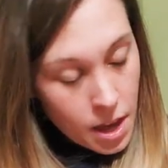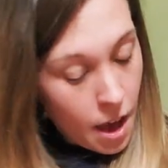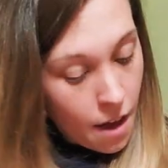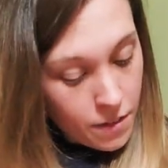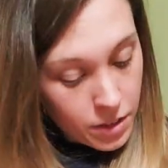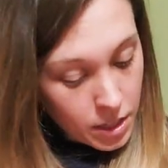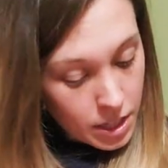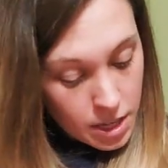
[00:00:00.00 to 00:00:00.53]
I
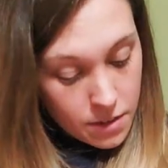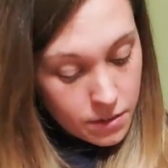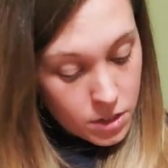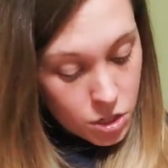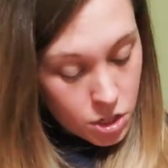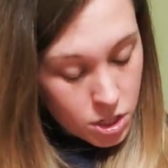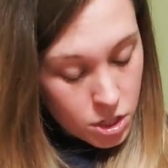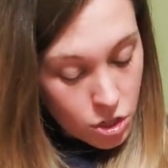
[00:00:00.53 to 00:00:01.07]
feel like even
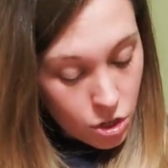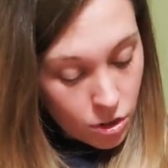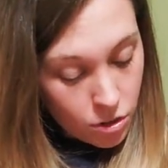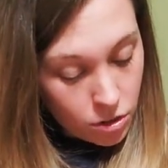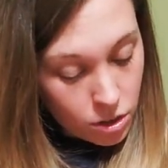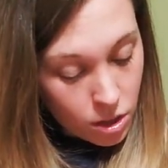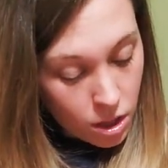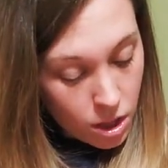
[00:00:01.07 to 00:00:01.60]
just in
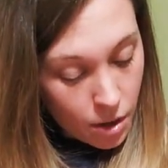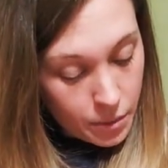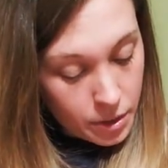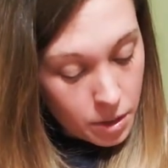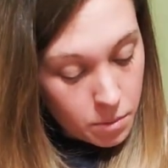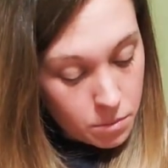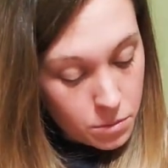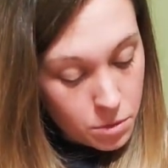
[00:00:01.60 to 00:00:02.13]
general, allowing
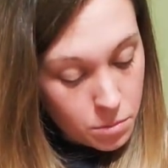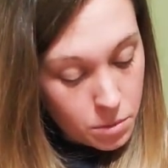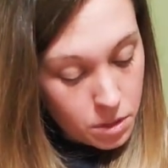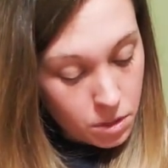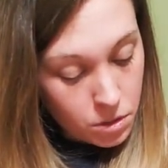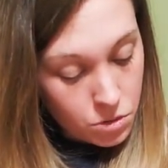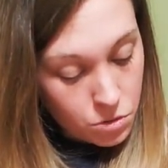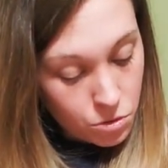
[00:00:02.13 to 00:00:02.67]
him to be in
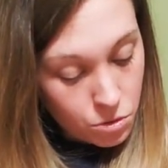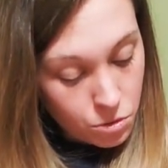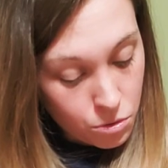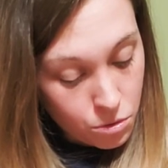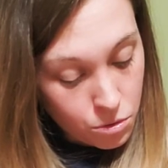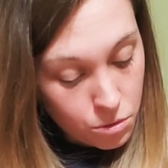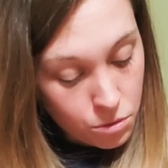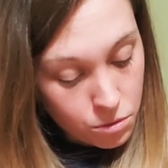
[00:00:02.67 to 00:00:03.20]

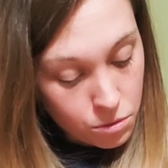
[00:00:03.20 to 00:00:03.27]
control.